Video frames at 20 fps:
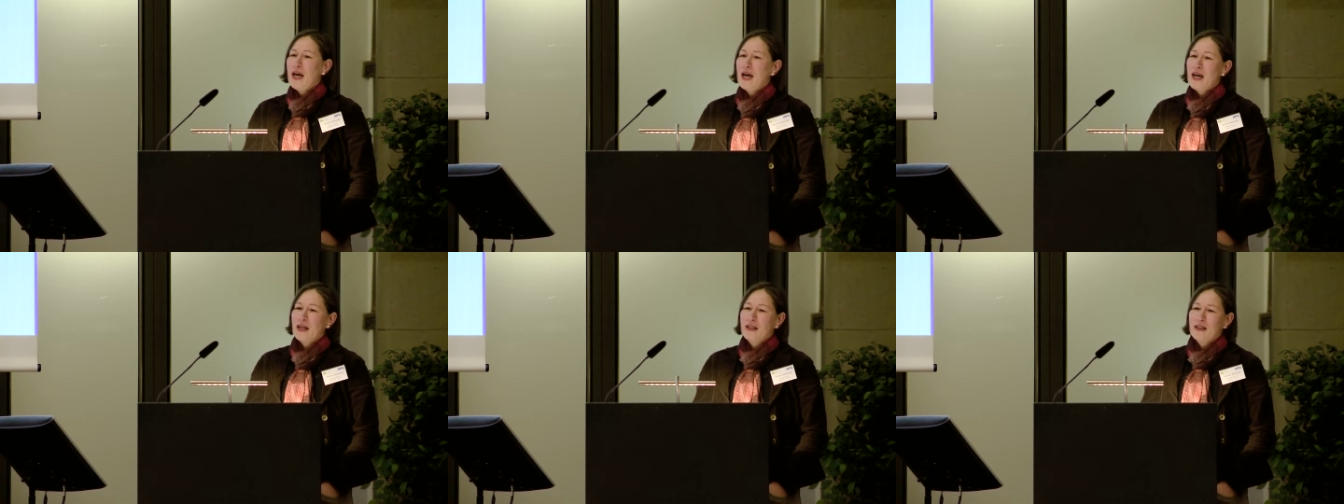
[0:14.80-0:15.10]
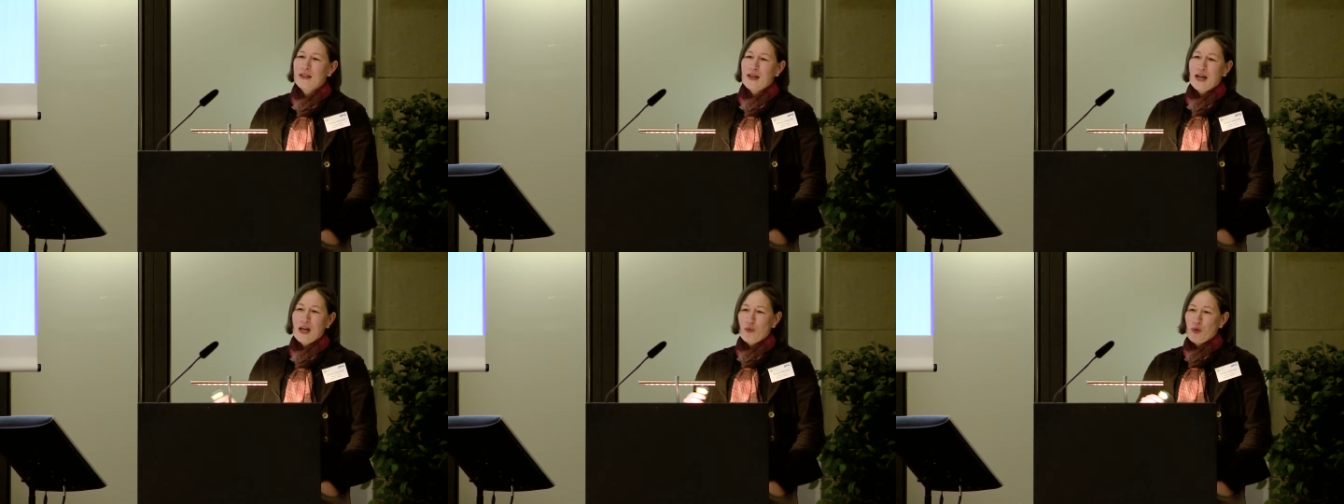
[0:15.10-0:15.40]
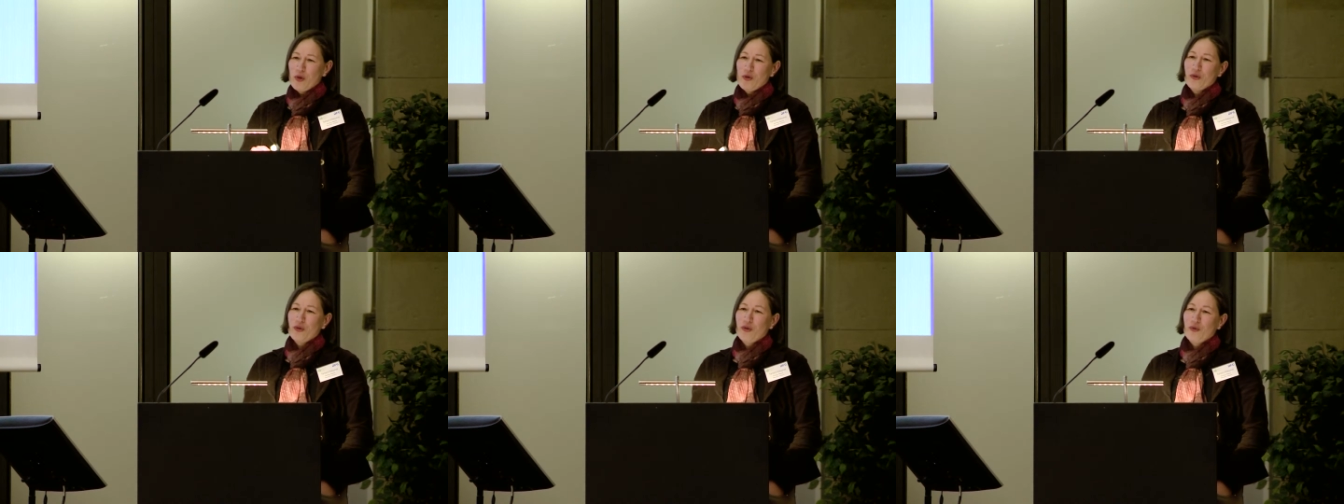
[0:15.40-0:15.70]
and I
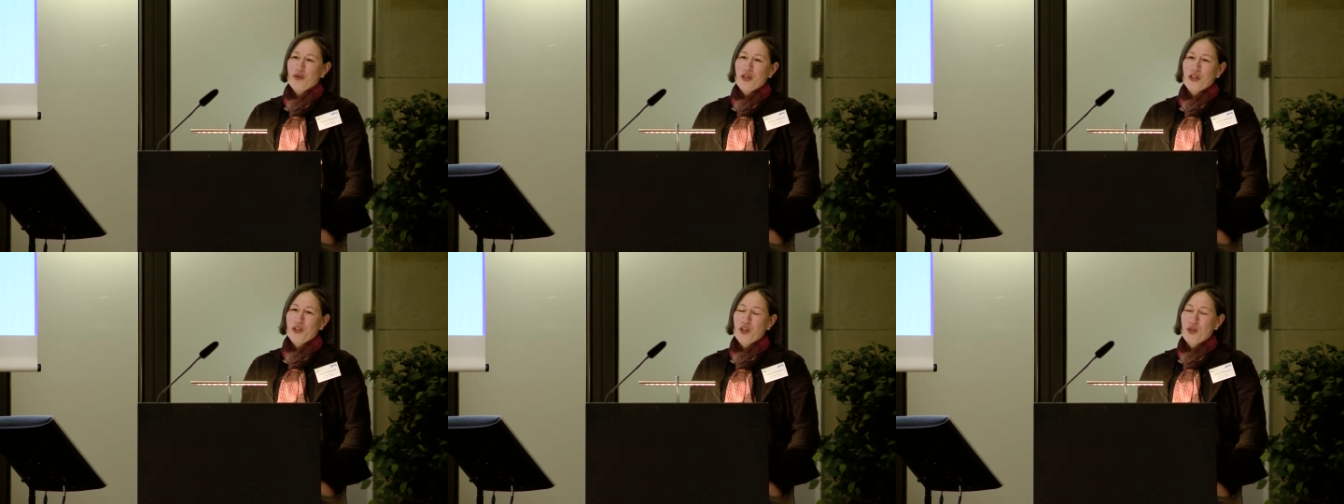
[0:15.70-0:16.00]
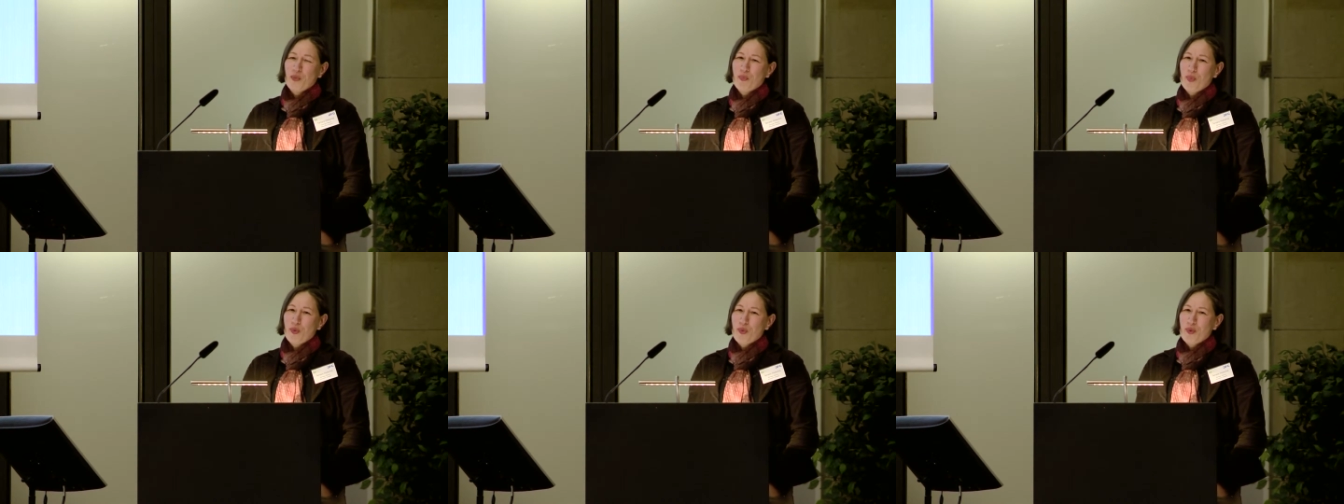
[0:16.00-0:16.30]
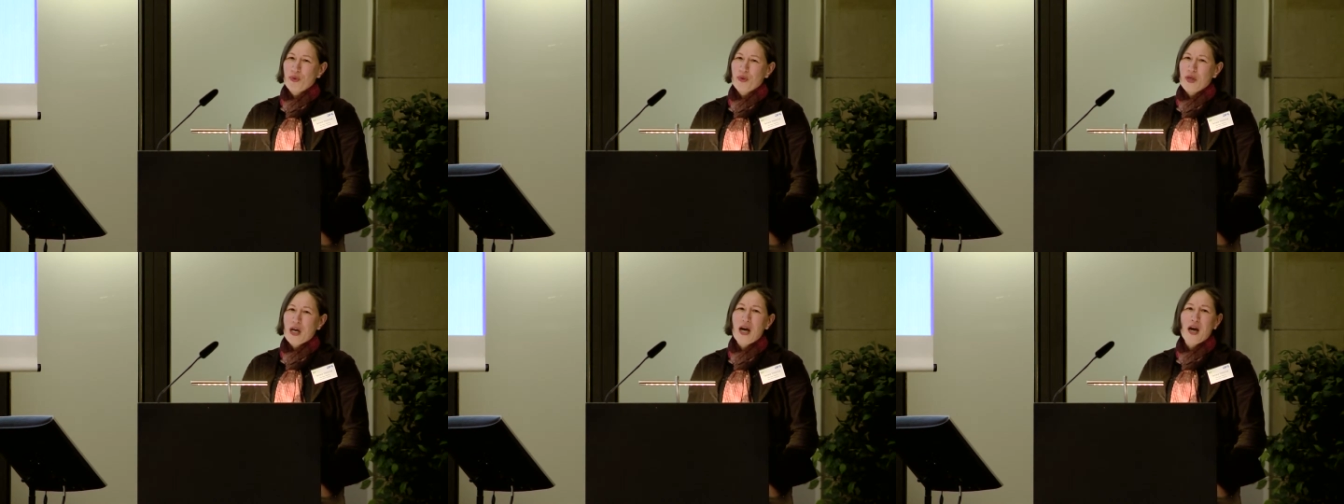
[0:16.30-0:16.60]
will also touch
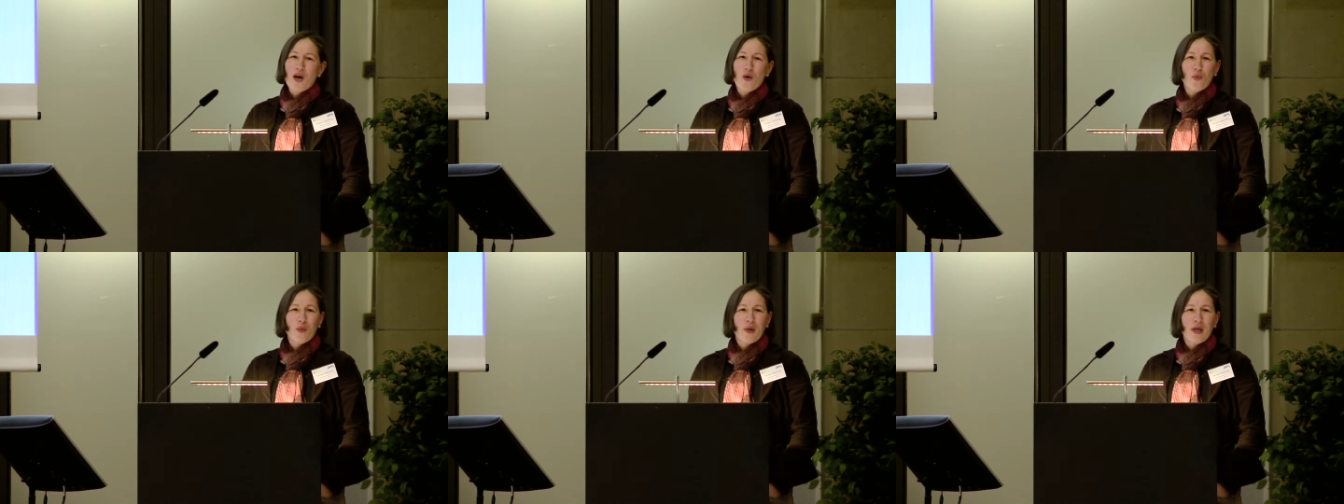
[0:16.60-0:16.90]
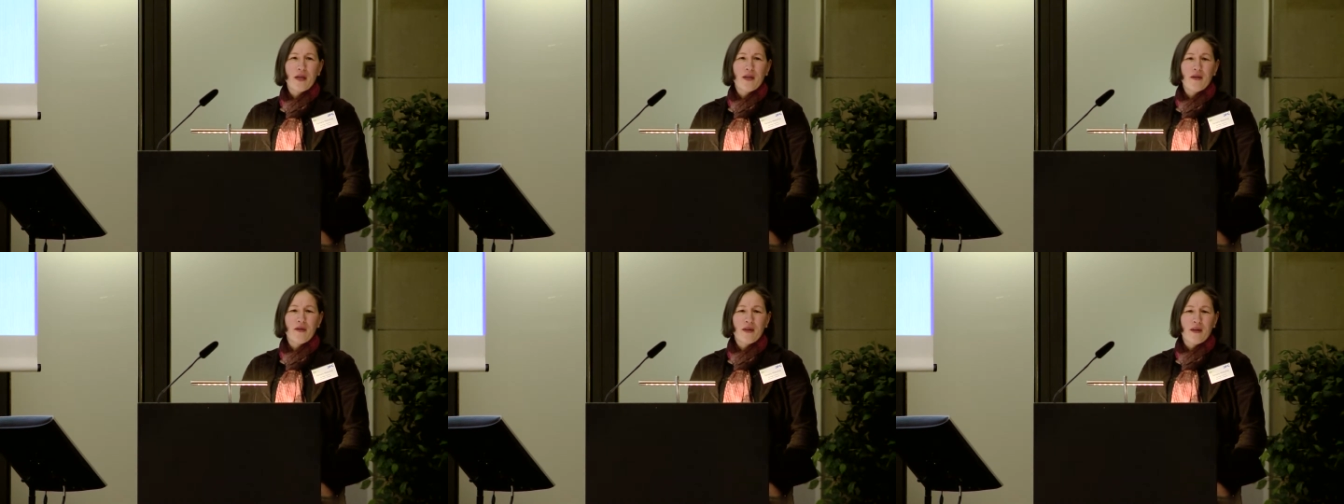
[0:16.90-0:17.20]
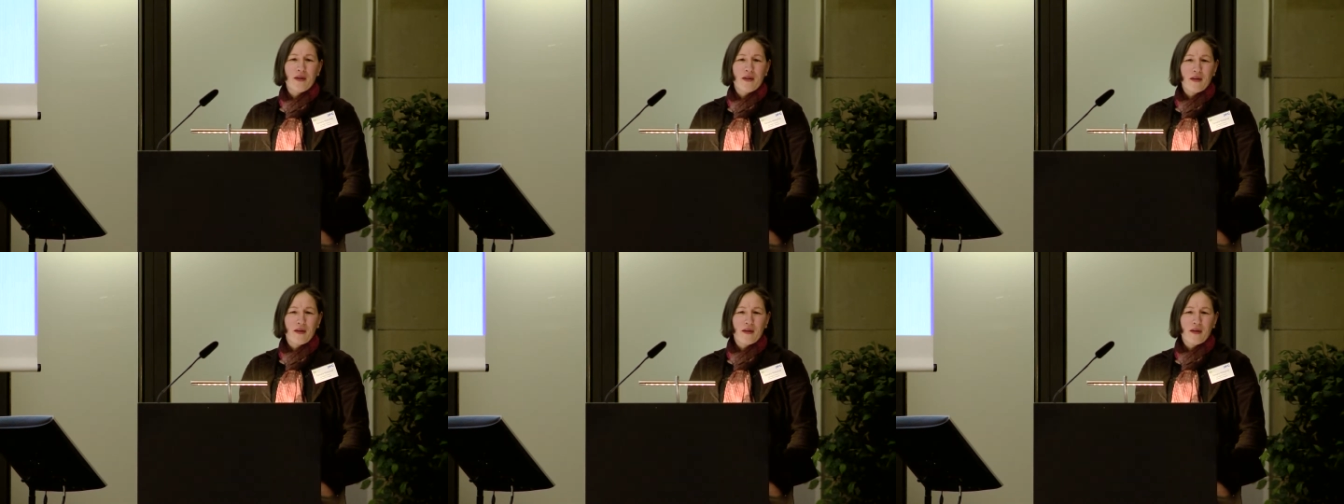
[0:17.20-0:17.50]
upon how we,
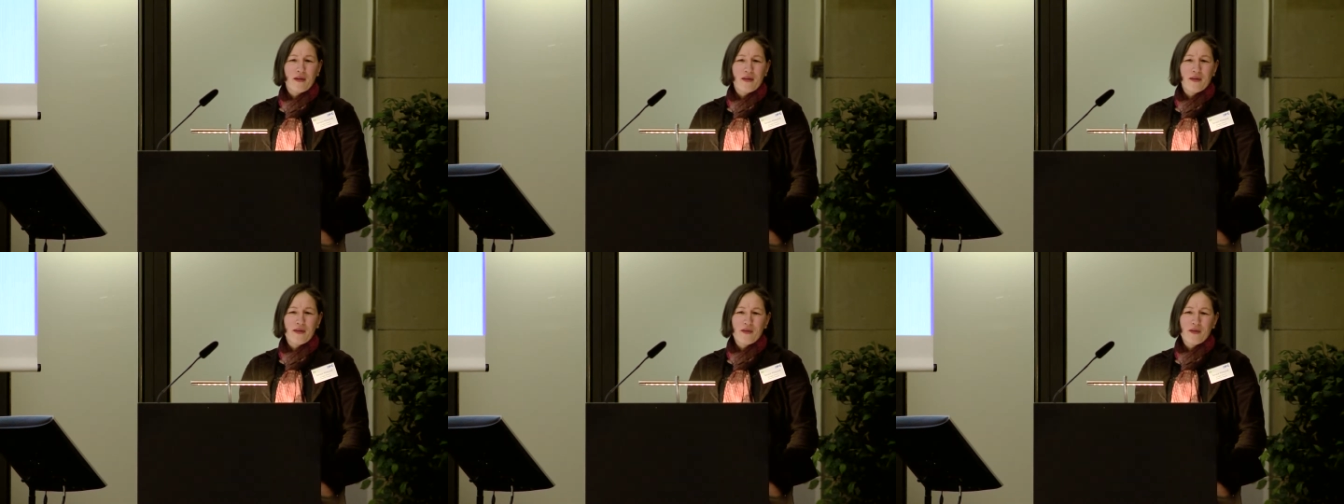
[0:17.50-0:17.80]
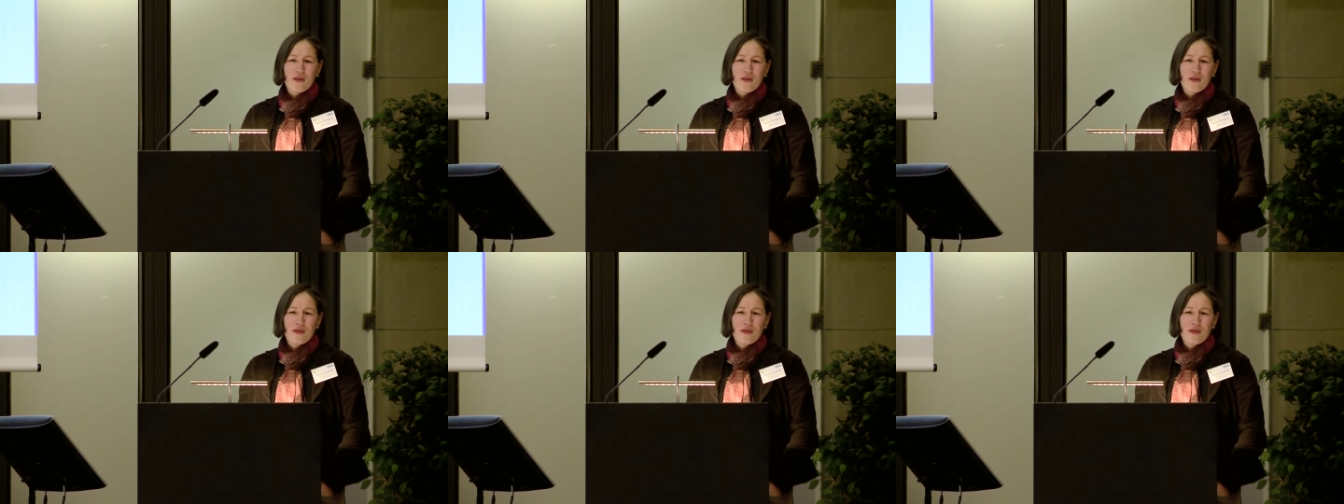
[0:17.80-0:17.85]
uh,